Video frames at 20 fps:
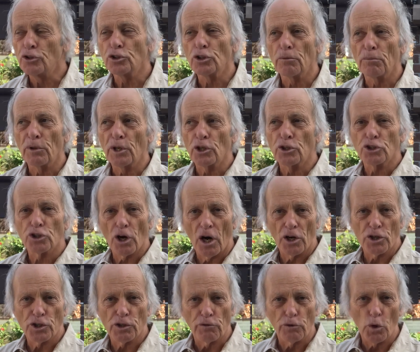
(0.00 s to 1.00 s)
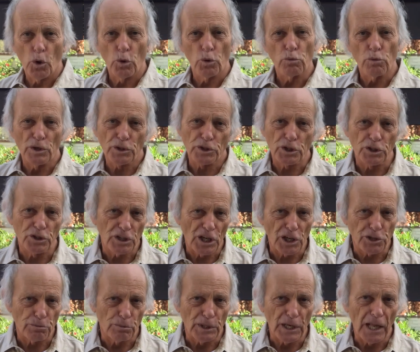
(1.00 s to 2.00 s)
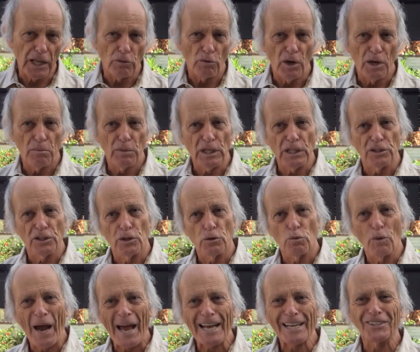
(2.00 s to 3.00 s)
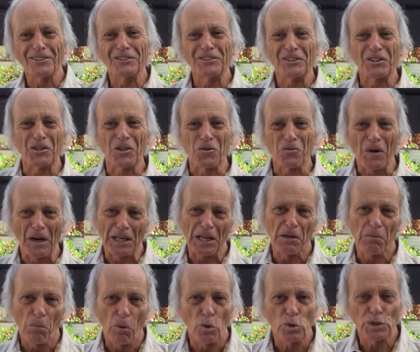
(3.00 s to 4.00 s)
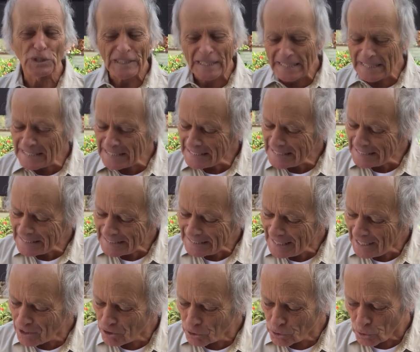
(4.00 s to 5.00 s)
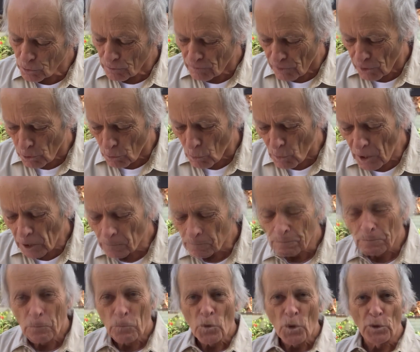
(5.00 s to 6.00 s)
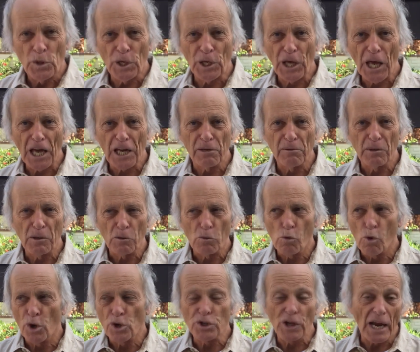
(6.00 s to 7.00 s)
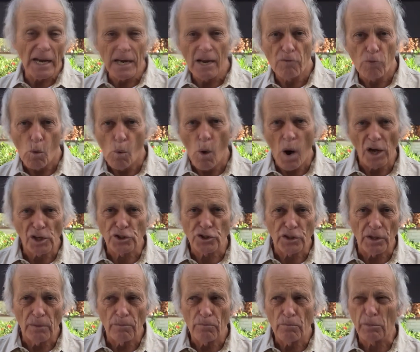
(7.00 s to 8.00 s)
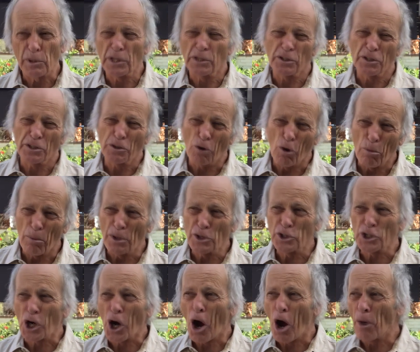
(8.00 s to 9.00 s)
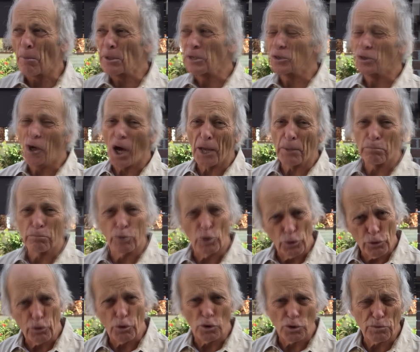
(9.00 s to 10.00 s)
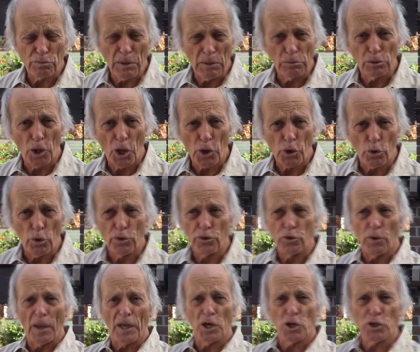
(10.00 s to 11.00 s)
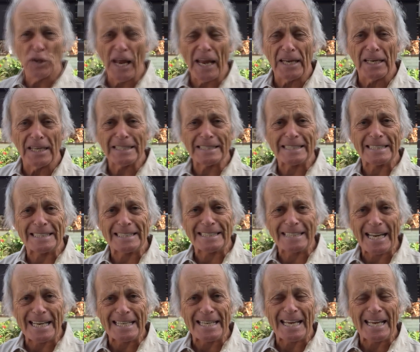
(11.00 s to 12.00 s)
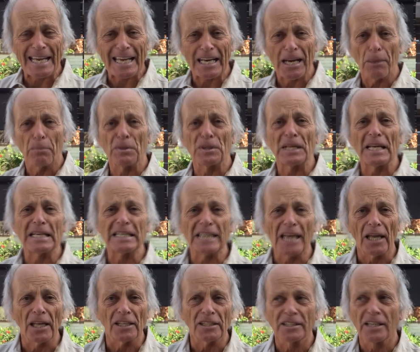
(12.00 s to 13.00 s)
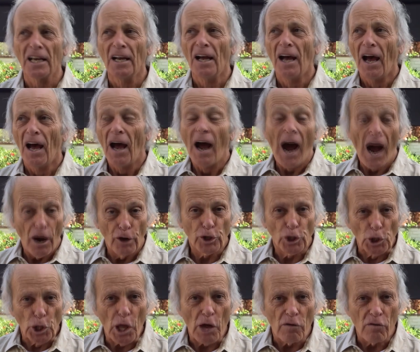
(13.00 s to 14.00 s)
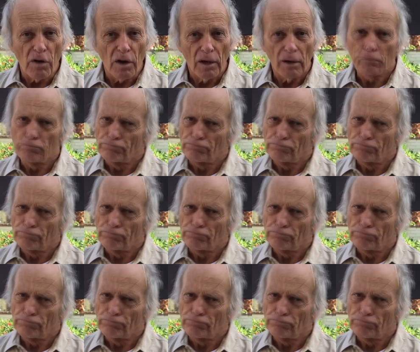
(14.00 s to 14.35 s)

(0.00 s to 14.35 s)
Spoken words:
You should be in charge of your own risk assessment anyway, because these wackos that are running most cities, they don't do it very well. The Academy Awards, I never watch them because there's a whole bunch of commies. God put those people on earth to entertain us. Instead, they get up and they tell us how to live.